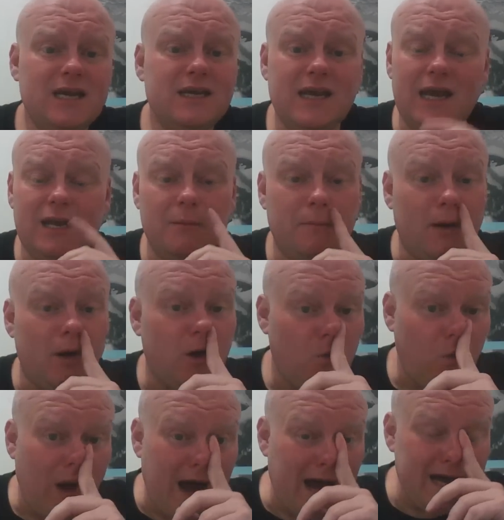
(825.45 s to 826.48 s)
getting the ball
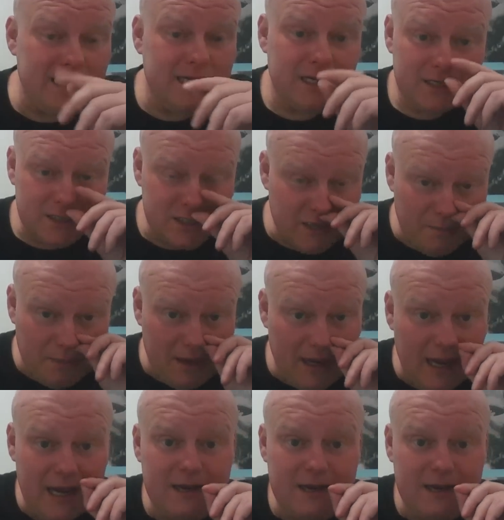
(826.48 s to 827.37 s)
wide, zipping it